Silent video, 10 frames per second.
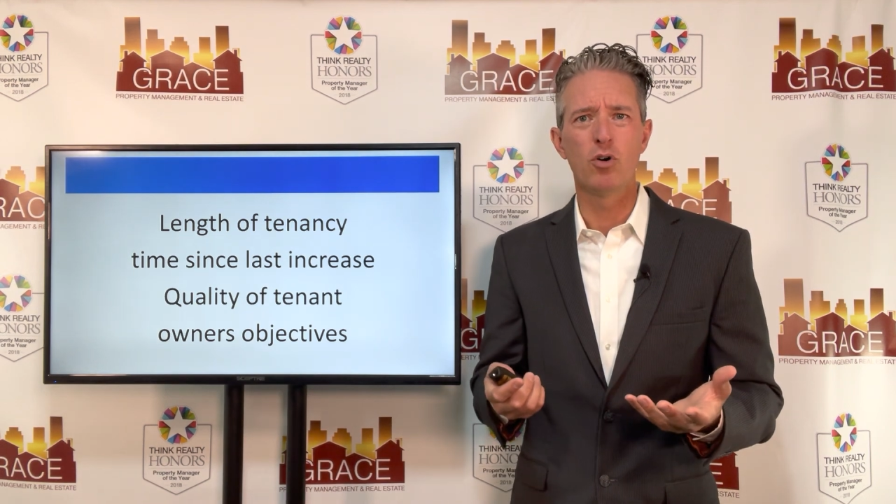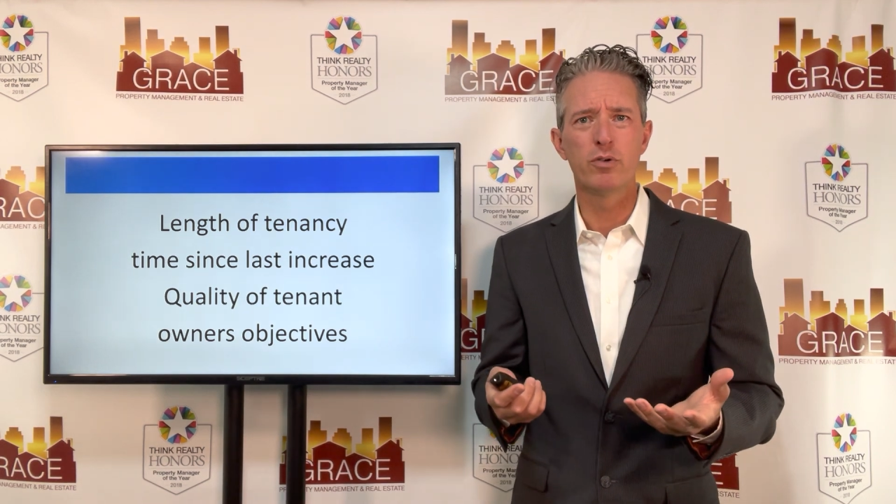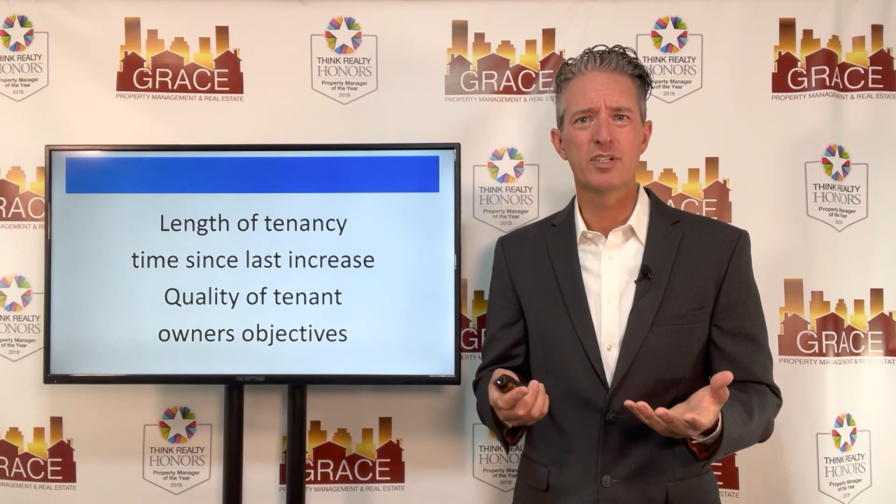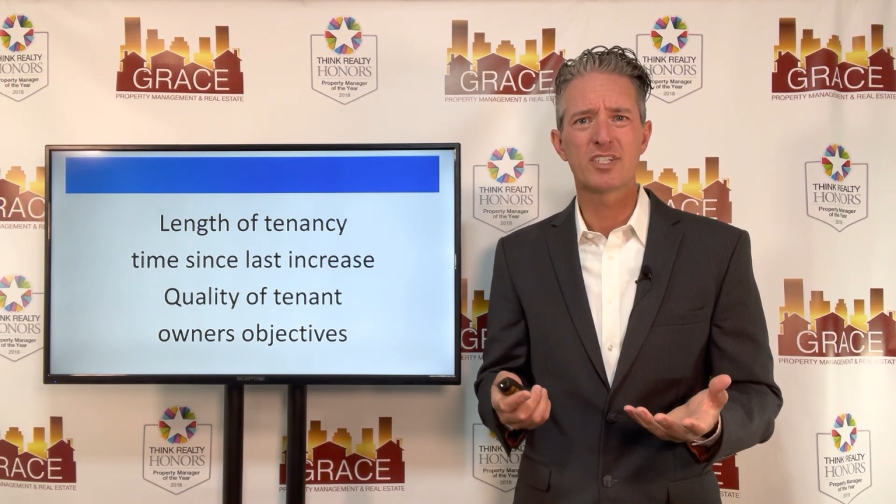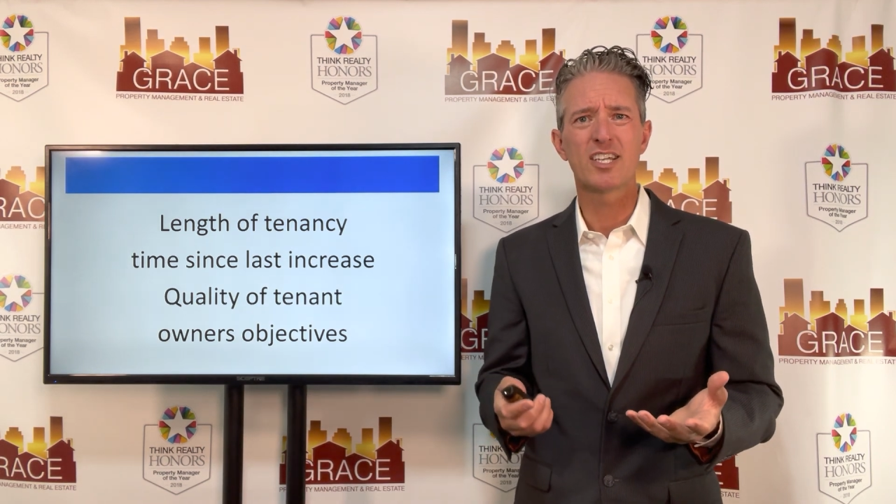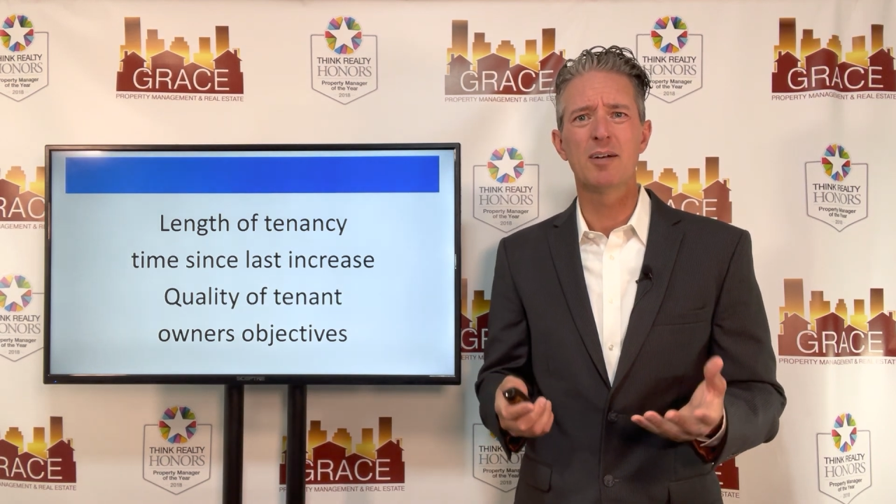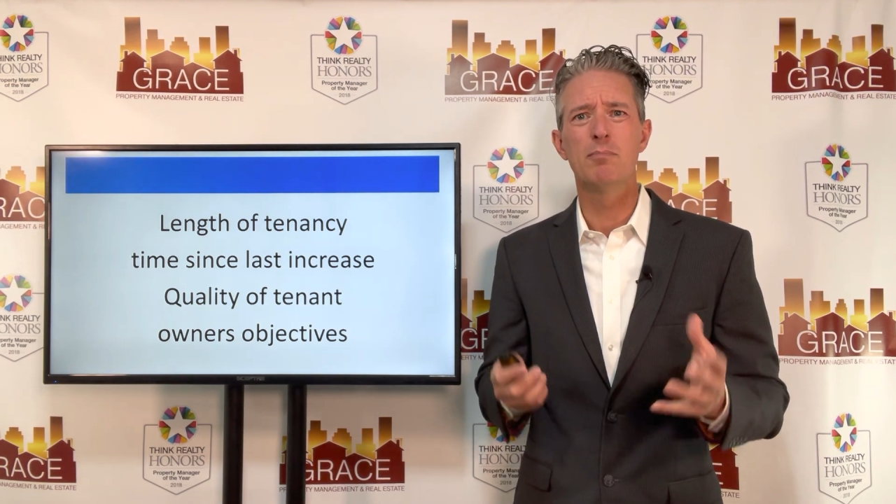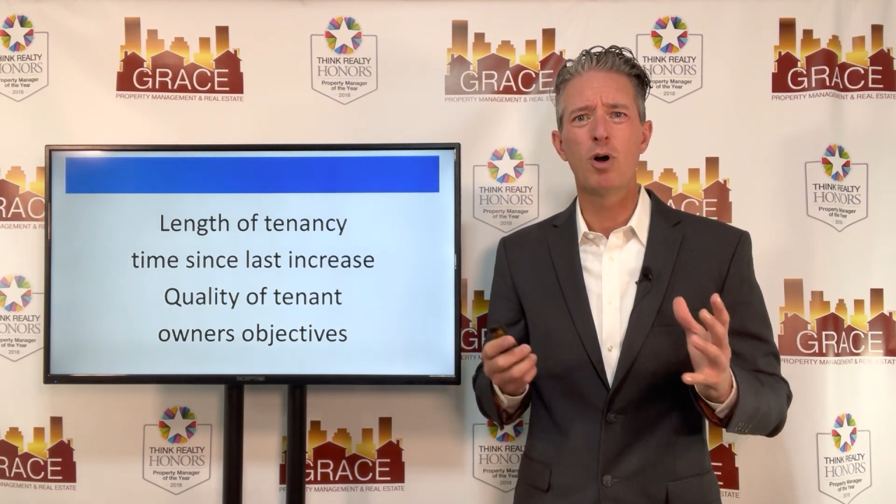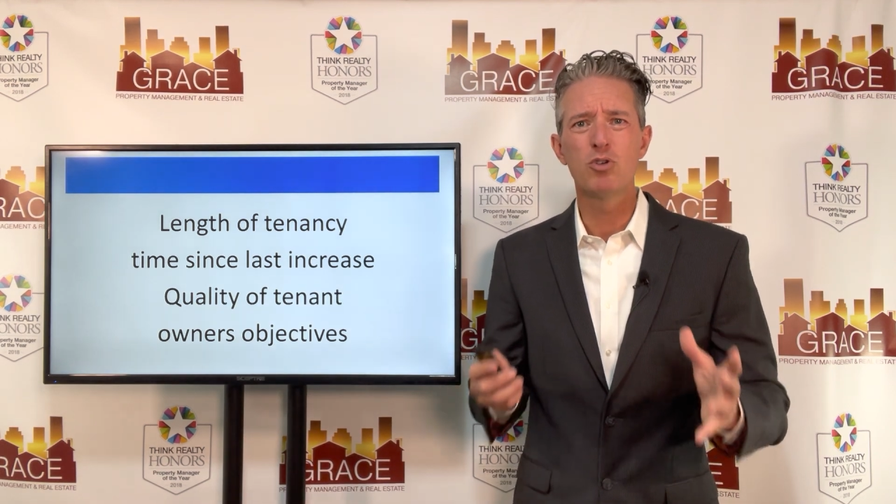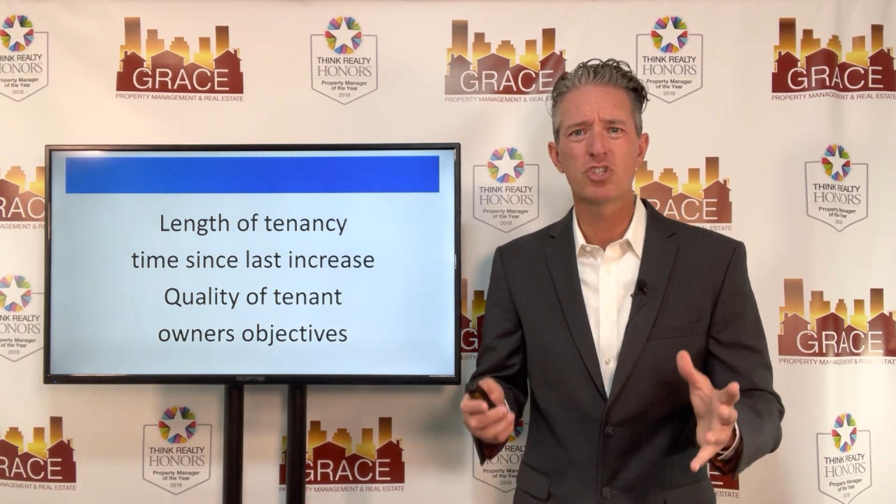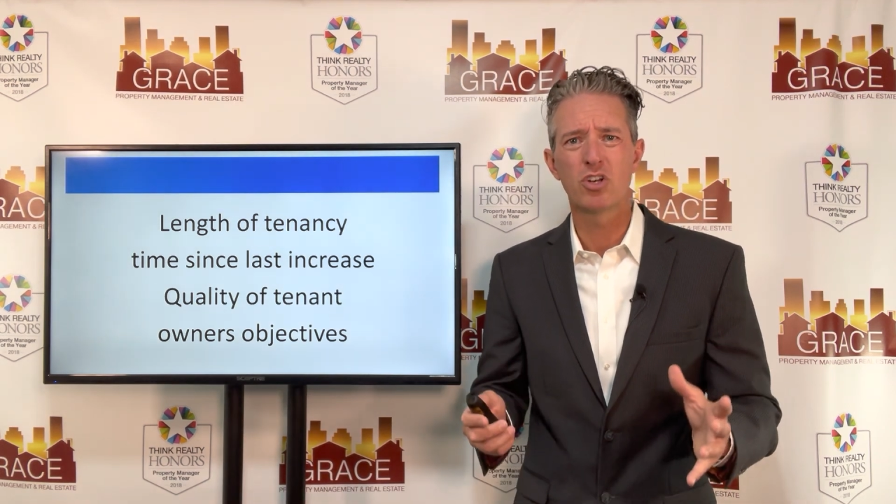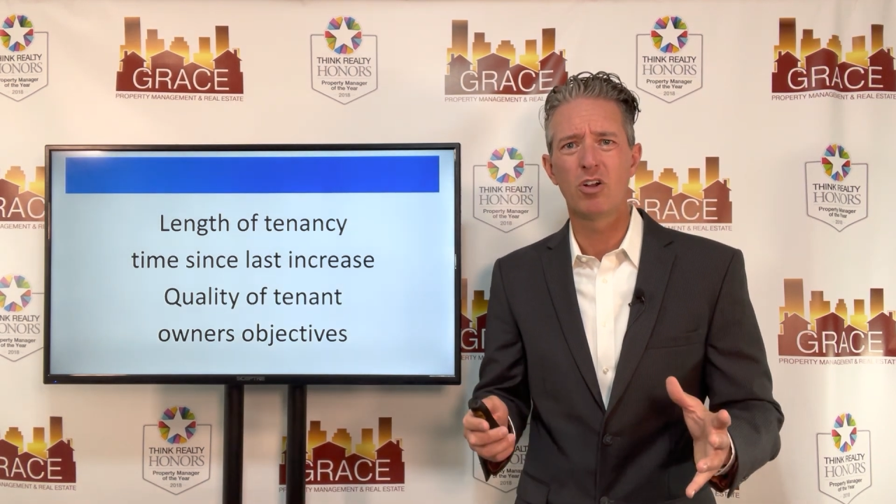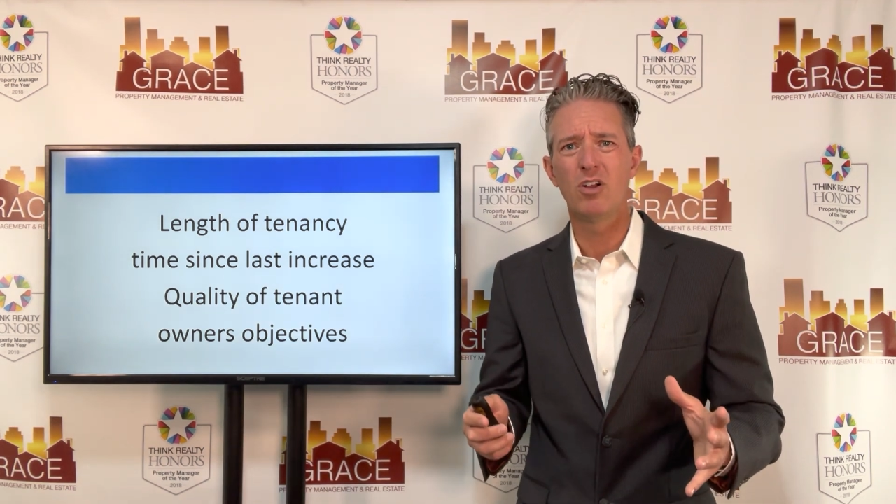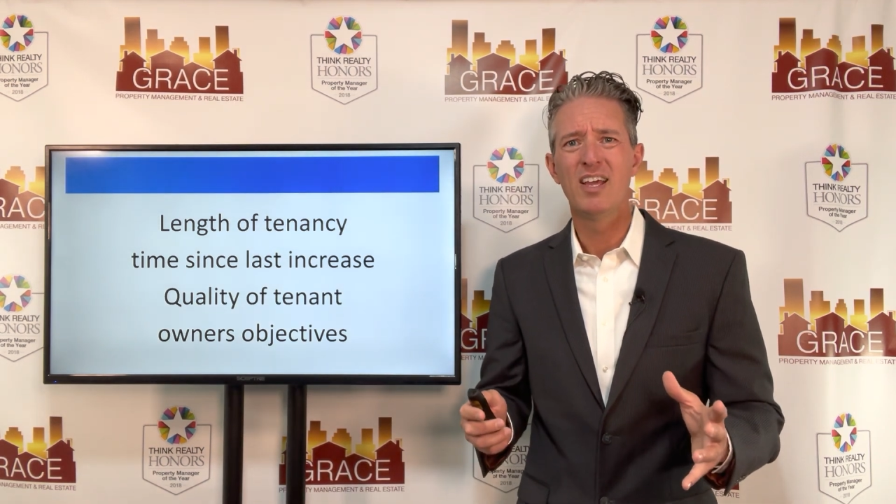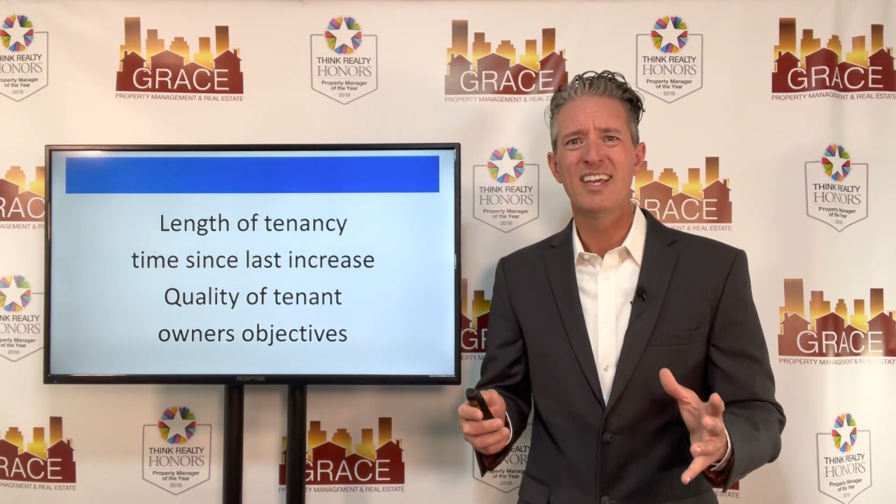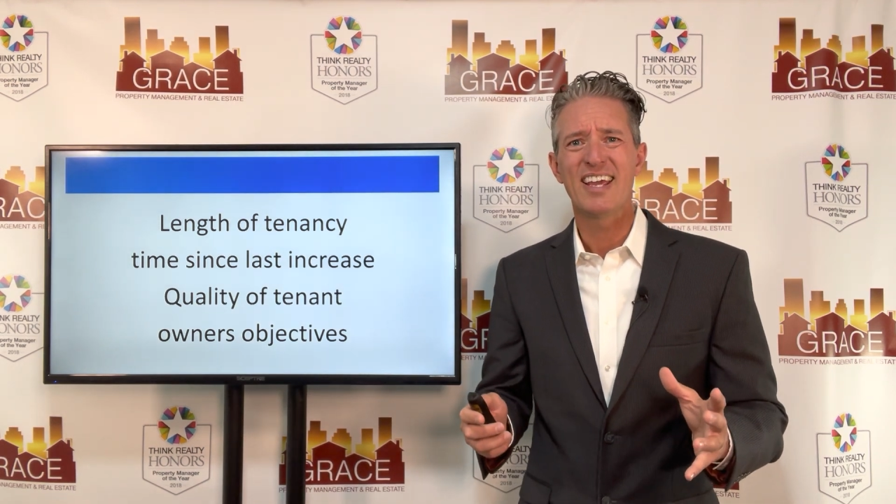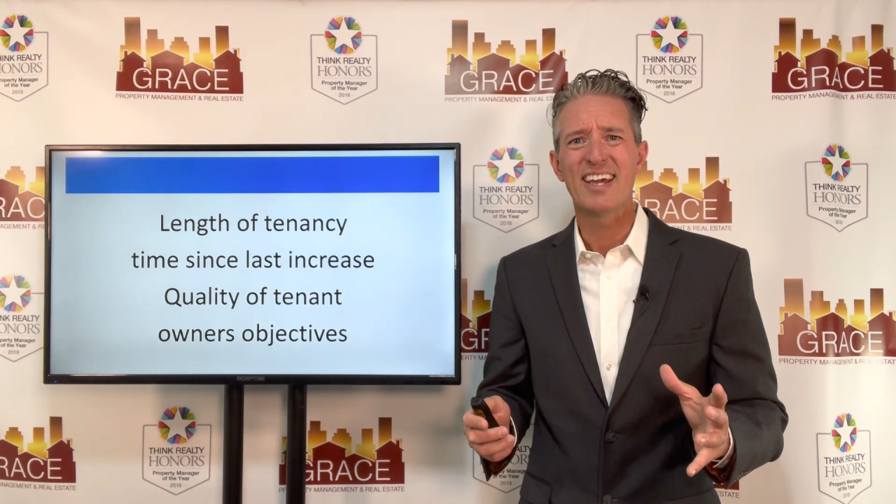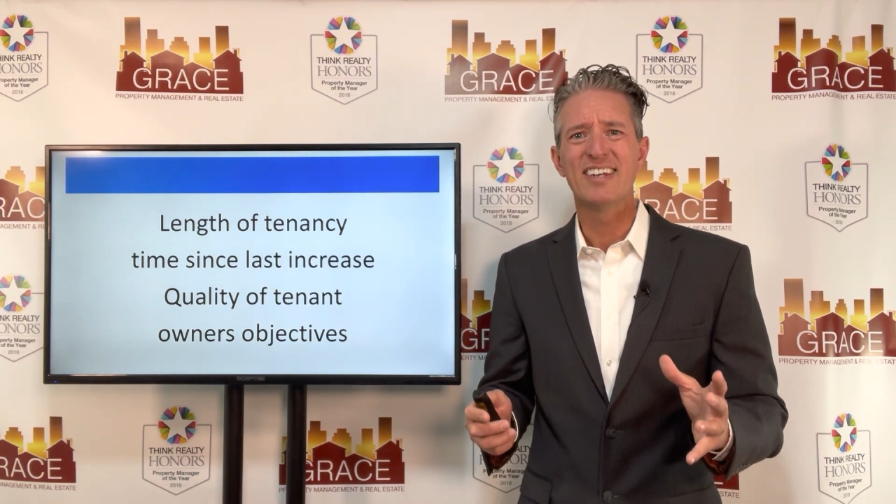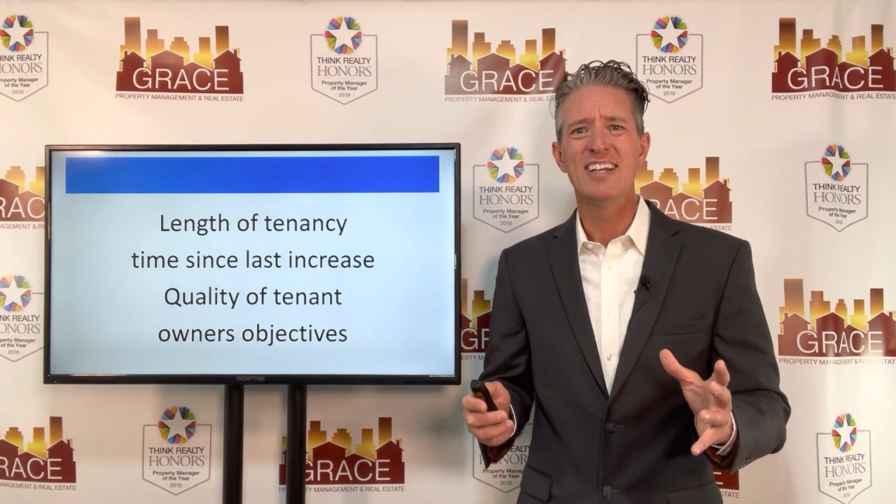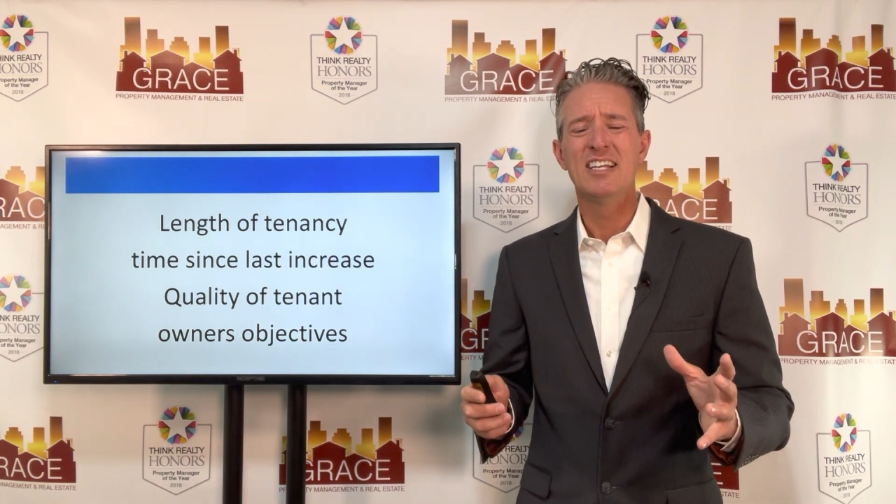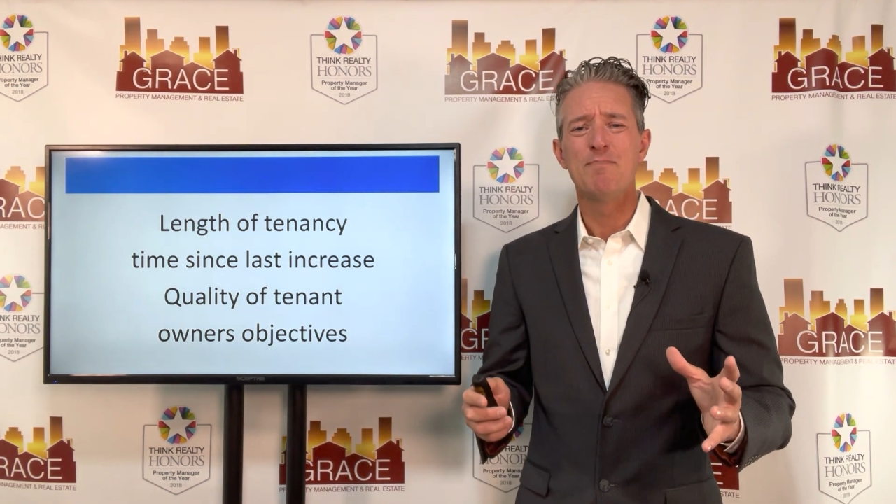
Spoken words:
owners to get emotional and